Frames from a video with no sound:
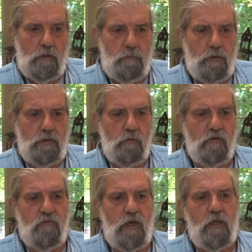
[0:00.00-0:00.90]
the building
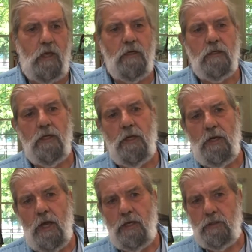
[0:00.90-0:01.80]
was vacated in the
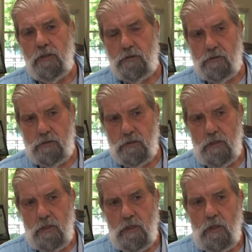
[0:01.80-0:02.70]
90s
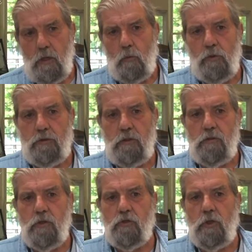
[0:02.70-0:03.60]
with the
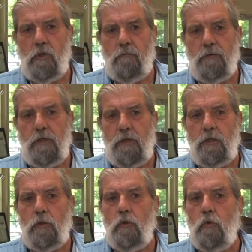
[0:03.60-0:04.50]
addition of
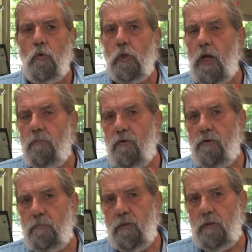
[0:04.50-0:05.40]
a new
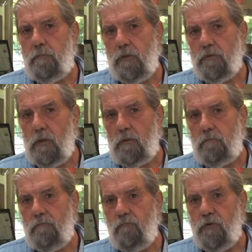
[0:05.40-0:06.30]
library being built on
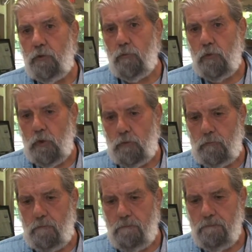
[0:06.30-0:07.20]
Randall Road.
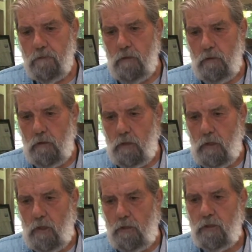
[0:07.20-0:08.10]

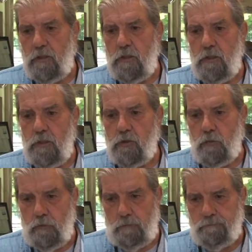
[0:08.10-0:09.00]
In the
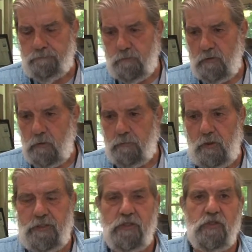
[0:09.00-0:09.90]
interim, the
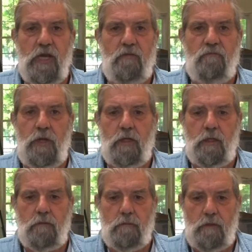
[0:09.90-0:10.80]
building sat vacant.